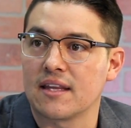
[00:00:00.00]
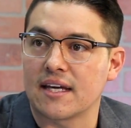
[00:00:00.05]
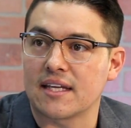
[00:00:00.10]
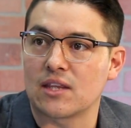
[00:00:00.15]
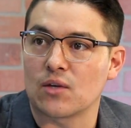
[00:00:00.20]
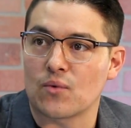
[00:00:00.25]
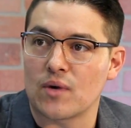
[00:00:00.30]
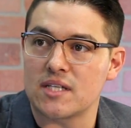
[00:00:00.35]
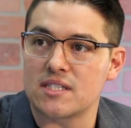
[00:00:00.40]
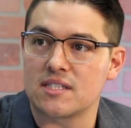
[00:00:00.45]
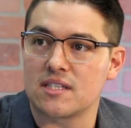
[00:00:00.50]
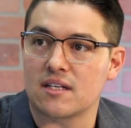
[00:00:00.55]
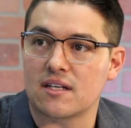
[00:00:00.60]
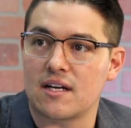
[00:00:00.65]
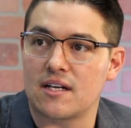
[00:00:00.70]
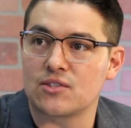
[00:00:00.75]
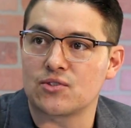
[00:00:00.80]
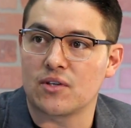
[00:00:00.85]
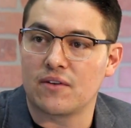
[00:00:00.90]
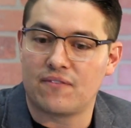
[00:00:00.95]
Like the rest of the
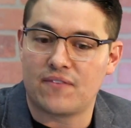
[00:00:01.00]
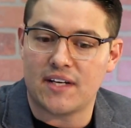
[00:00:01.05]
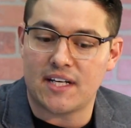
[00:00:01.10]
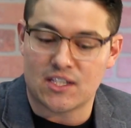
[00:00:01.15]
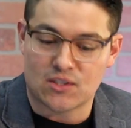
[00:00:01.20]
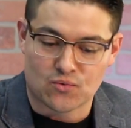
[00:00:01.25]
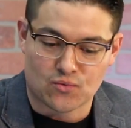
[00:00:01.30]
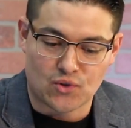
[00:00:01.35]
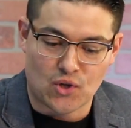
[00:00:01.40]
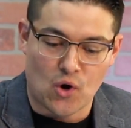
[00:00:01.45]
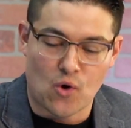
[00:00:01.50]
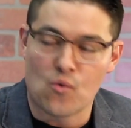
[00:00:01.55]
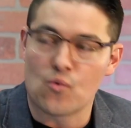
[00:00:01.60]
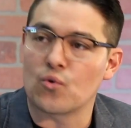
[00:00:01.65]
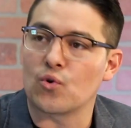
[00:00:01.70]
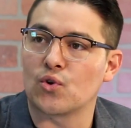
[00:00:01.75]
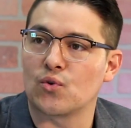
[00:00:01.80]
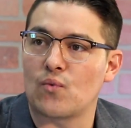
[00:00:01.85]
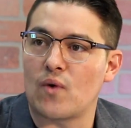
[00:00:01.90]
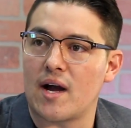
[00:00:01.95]
country, Vin is known
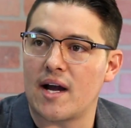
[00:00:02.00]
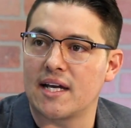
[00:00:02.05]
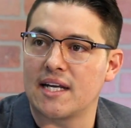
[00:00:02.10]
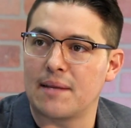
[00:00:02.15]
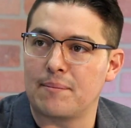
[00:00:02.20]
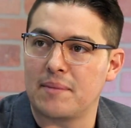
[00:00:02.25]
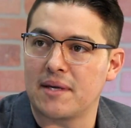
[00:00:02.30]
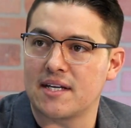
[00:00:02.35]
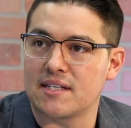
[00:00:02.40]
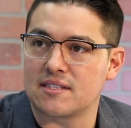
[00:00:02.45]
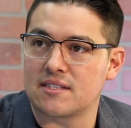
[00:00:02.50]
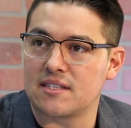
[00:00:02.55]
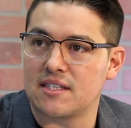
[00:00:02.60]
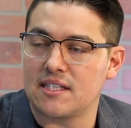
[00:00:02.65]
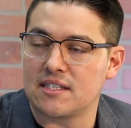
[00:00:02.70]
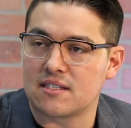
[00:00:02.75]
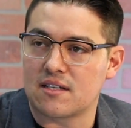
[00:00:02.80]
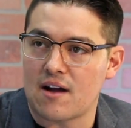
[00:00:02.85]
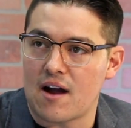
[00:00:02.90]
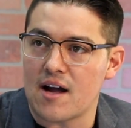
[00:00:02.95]
worldwide, and because of
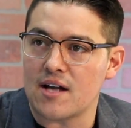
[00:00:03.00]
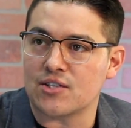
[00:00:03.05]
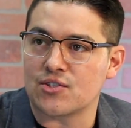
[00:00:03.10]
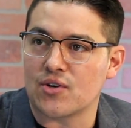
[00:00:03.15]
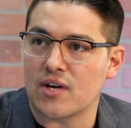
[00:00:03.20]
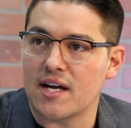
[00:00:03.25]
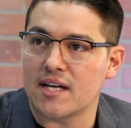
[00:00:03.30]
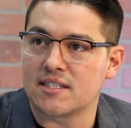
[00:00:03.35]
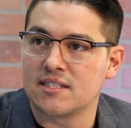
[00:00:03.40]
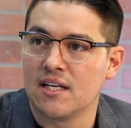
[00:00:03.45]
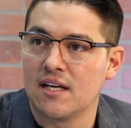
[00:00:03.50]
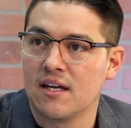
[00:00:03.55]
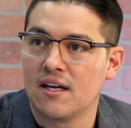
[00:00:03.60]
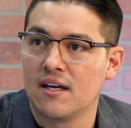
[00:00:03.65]
these contracts,